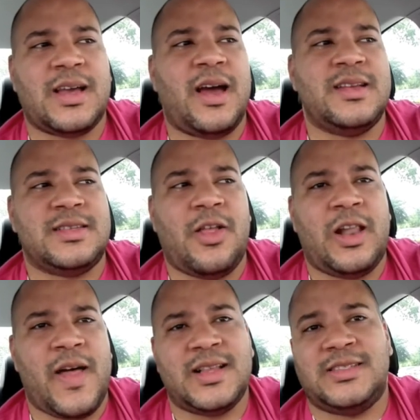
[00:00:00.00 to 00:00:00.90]

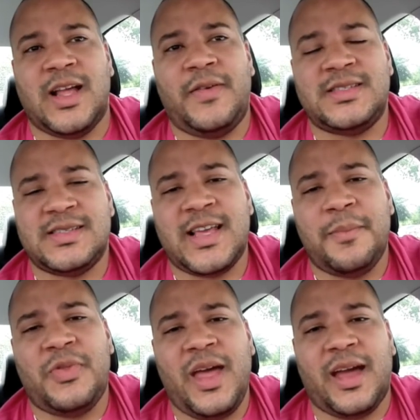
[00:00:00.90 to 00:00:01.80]
suicides, a lot of that stuff,
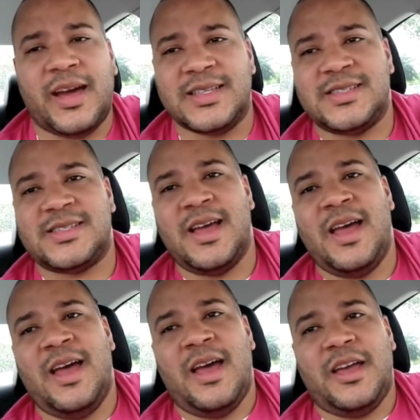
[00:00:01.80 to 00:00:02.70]
it's the same thing.
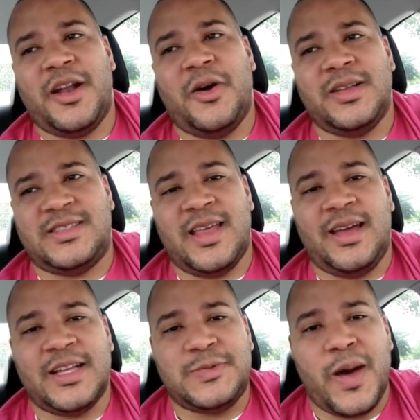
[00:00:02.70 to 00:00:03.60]
It's
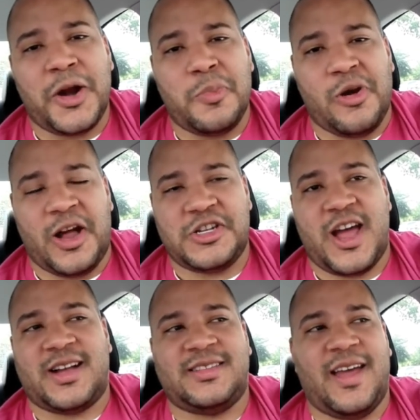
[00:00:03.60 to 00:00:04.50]
the It Gets Better
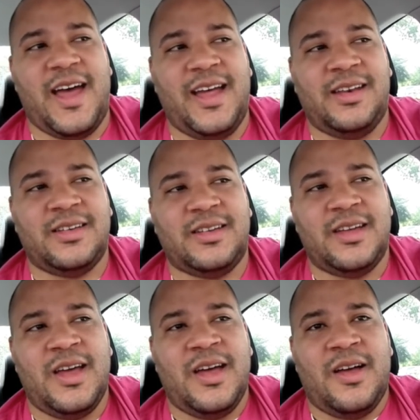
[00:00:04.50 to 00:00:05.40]
project
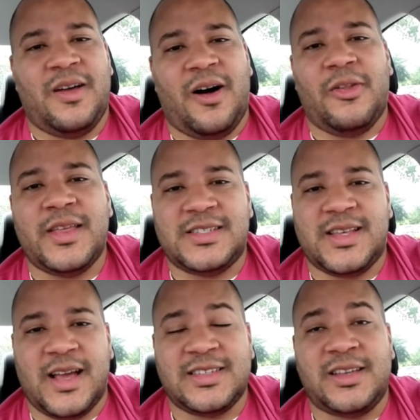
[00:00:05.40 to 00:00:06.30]
and
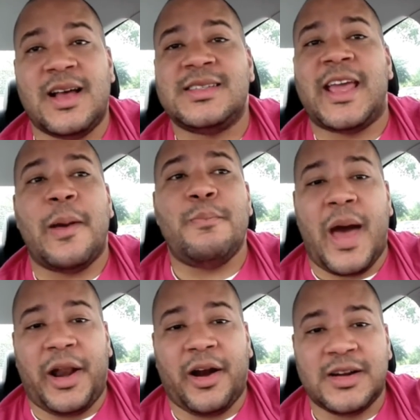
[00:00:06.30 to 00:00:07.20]
all these things. It
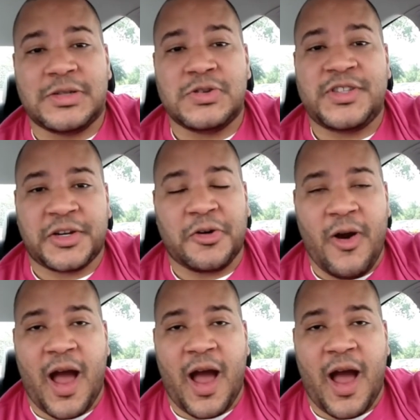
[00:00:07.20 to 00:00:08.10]
does get better, so
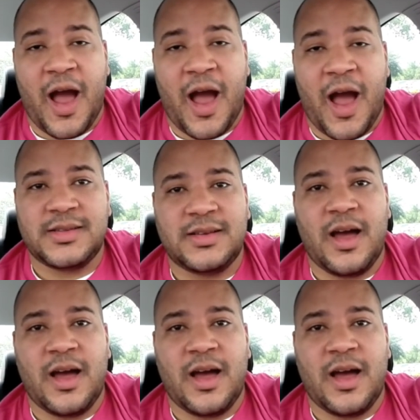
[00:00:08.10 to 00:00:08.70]
stick around.